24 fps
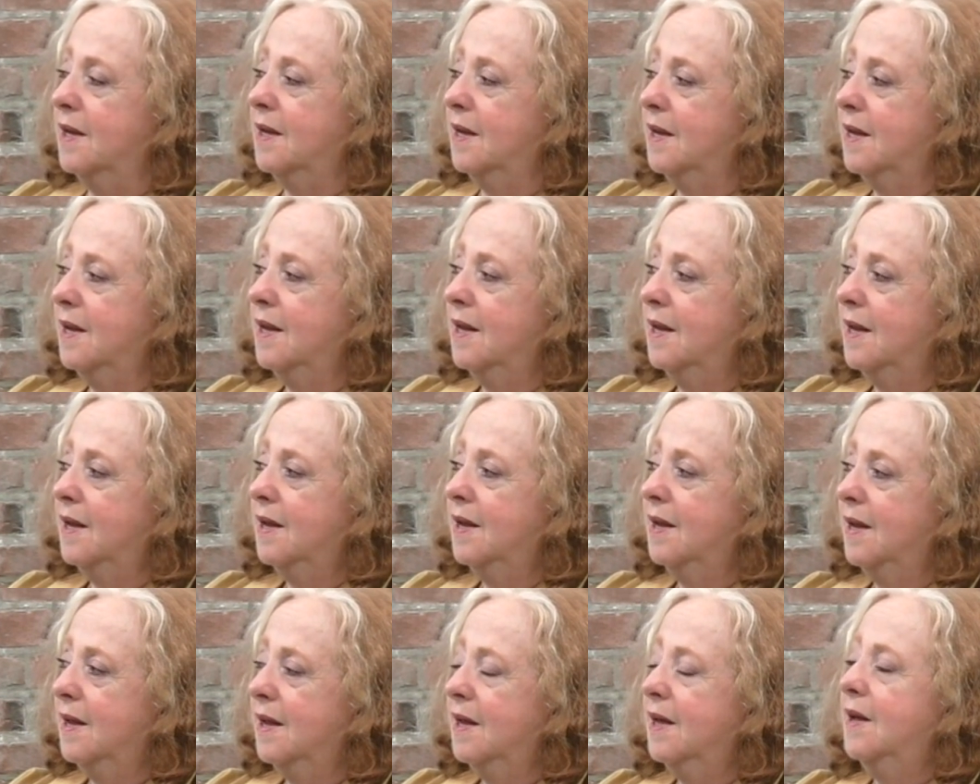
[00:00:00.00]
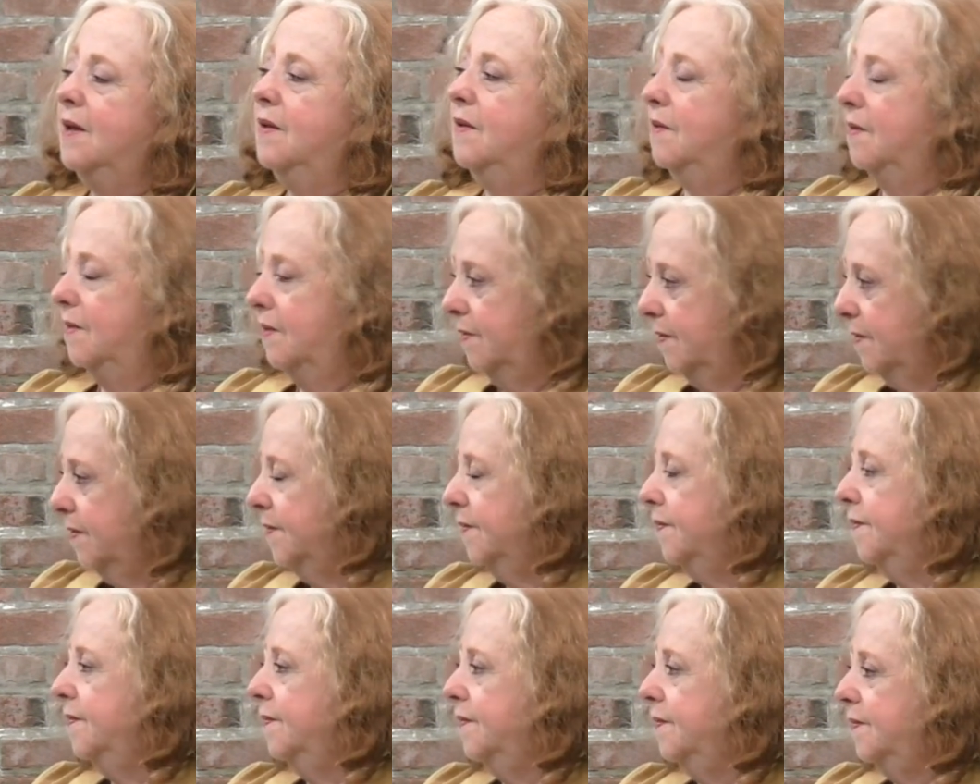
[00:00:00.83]

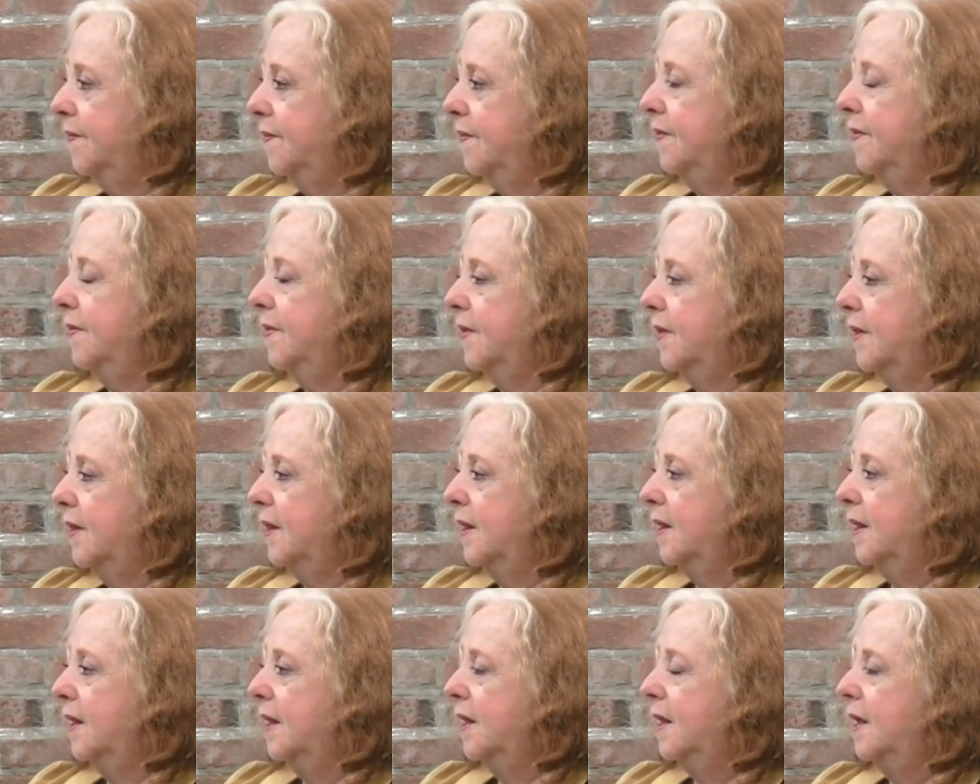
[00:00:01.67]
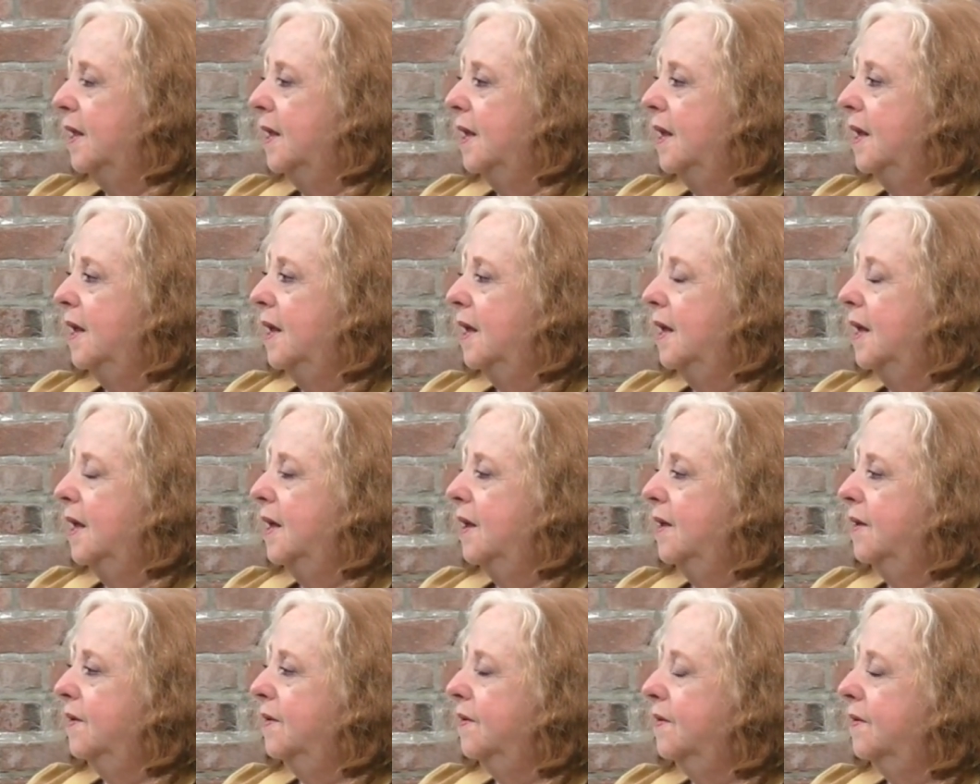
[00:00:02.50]

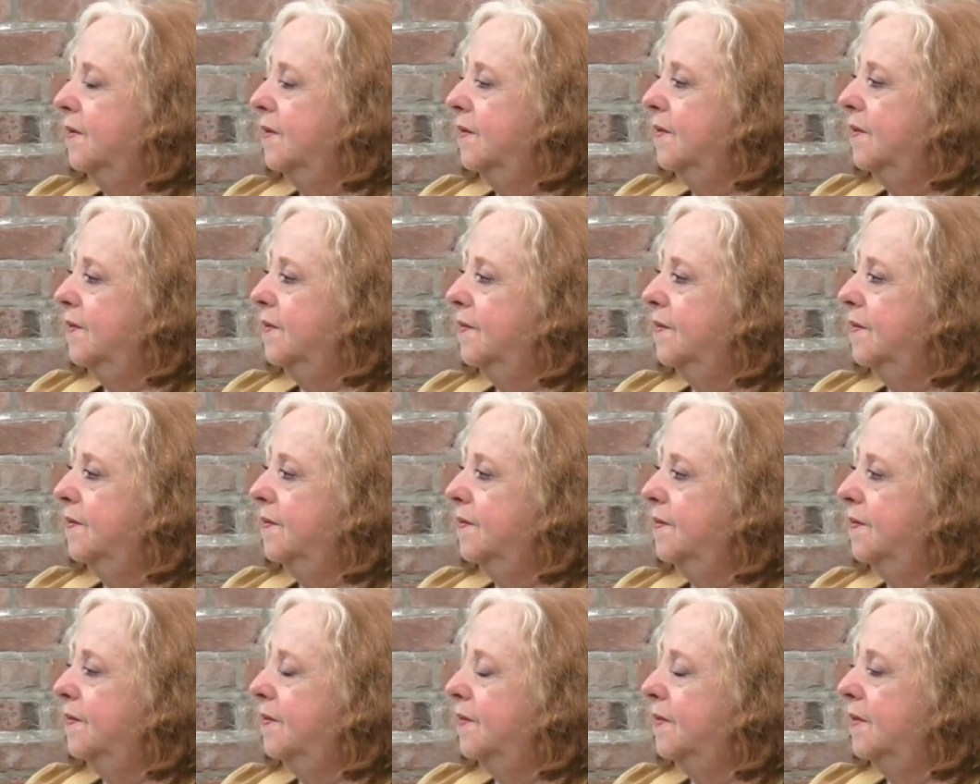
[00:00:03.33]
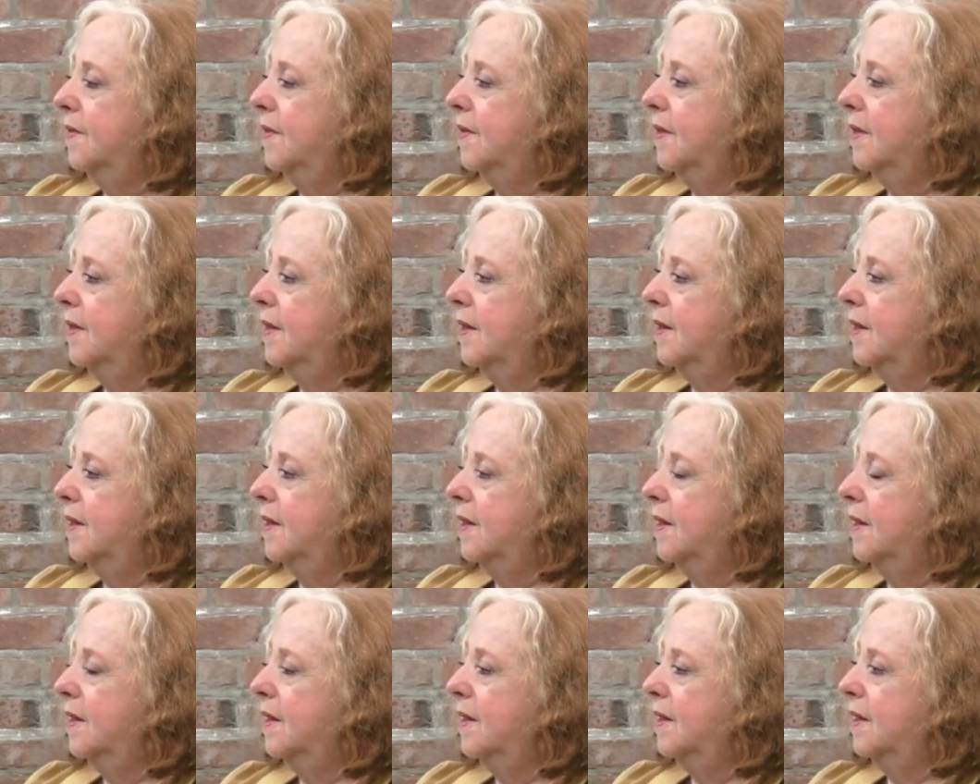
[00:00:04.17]

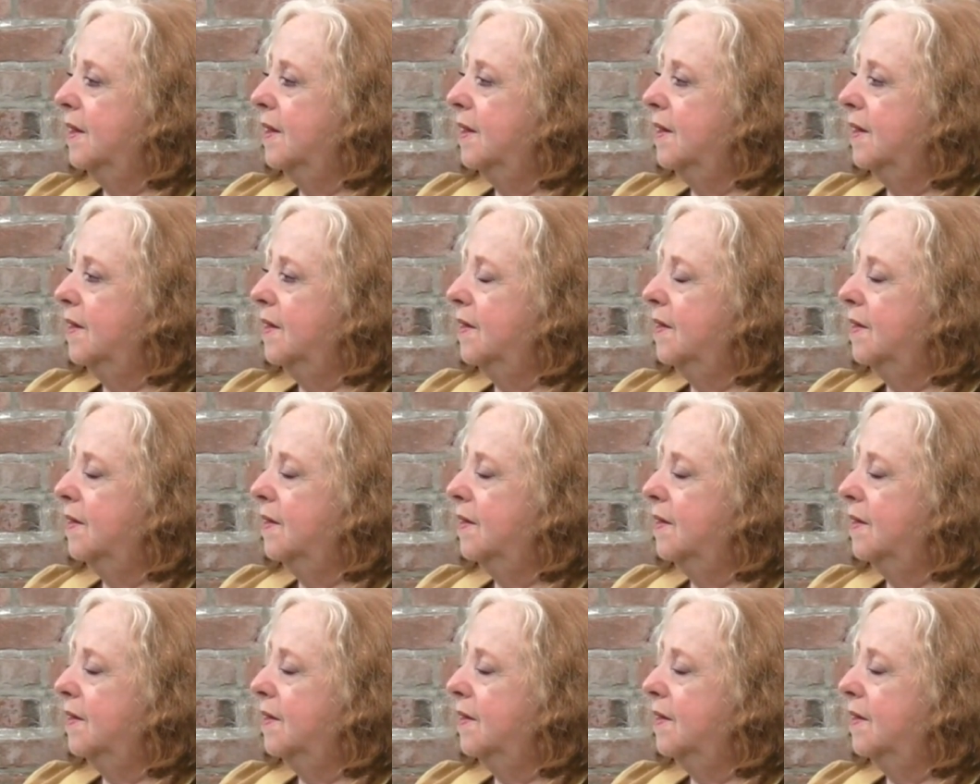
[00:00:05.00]
No words are spoken by the person on screen.